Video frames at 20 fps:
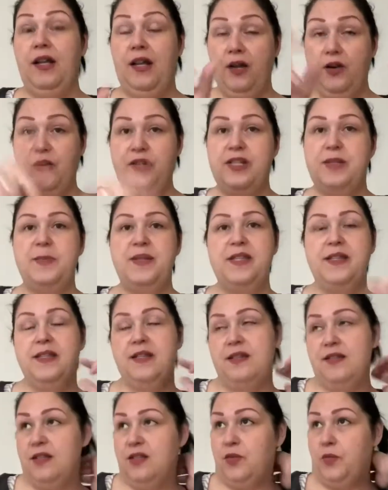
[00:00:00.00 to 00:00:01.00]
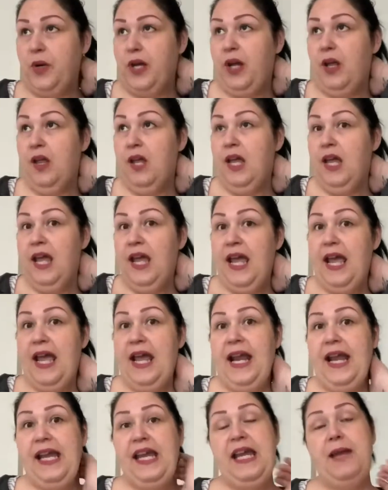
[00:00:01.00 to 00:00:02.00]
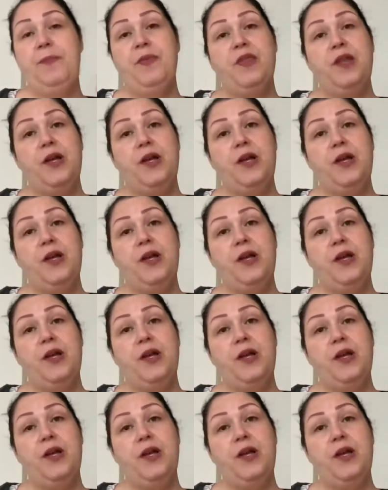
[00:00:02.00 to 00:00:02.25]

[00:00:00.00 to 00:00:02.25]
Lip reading: a Christmas list as well. And I keep